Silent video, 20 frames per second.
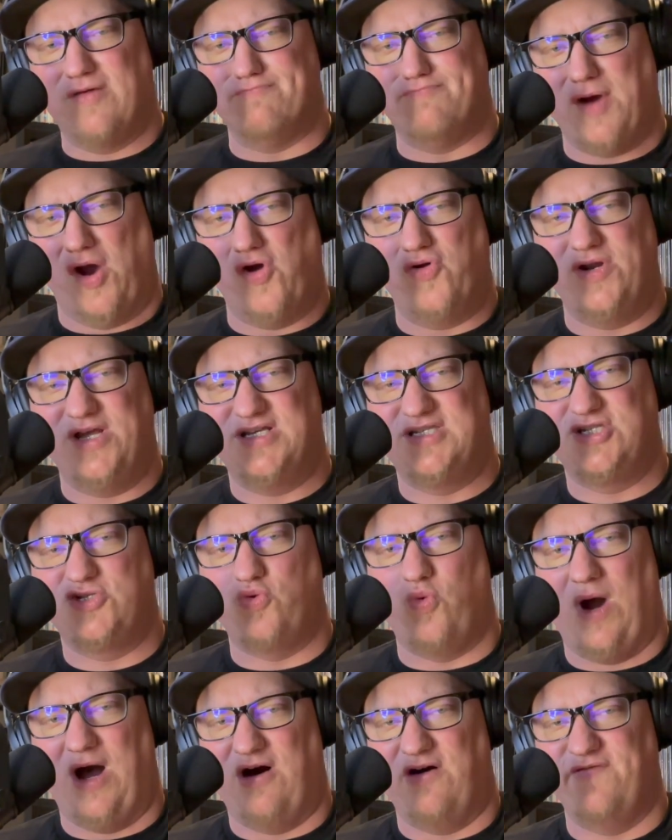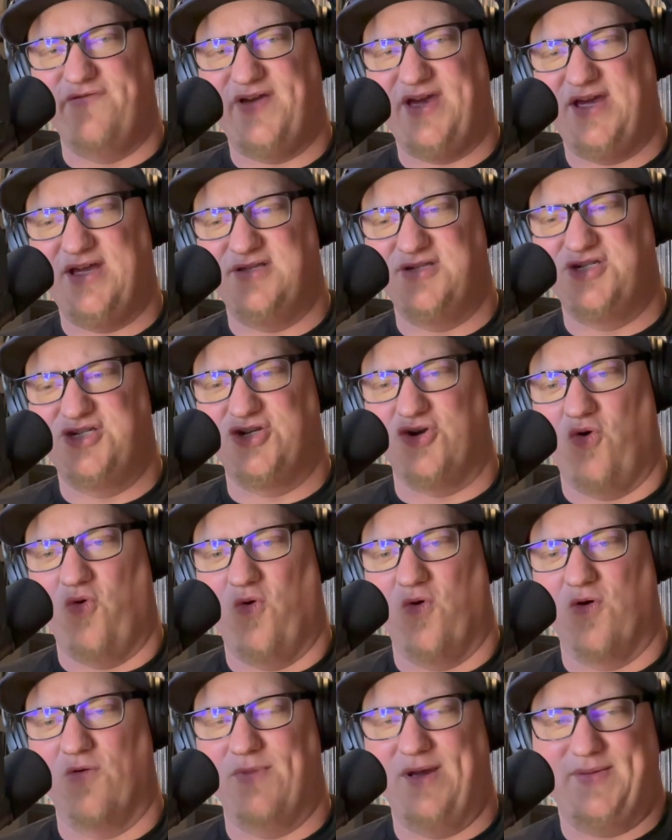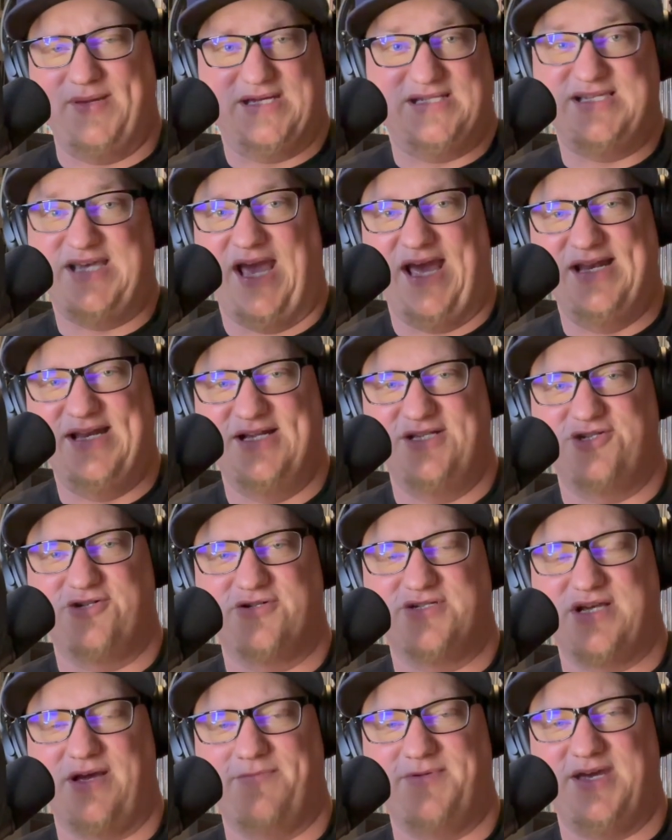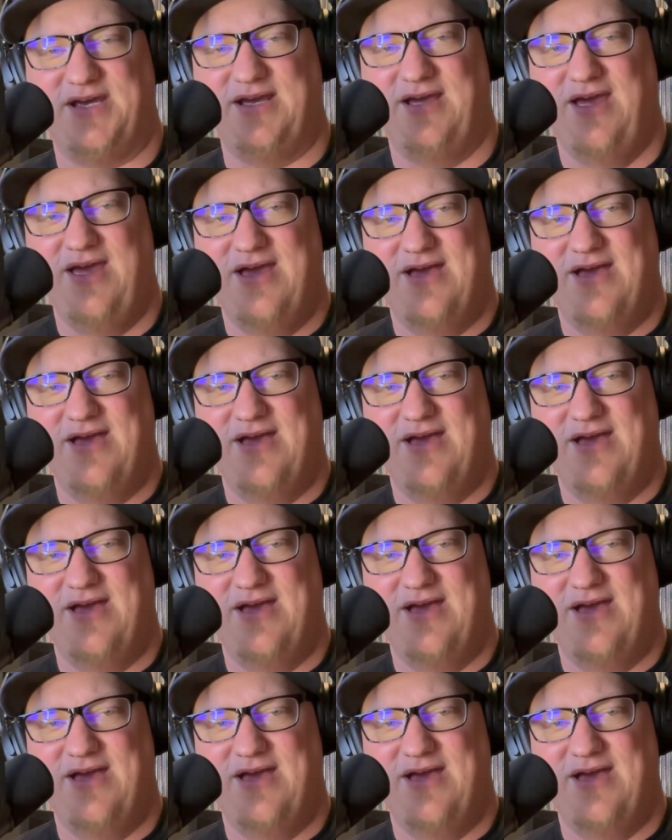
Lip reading: bonus 12-inch or maybe a 10-inch or something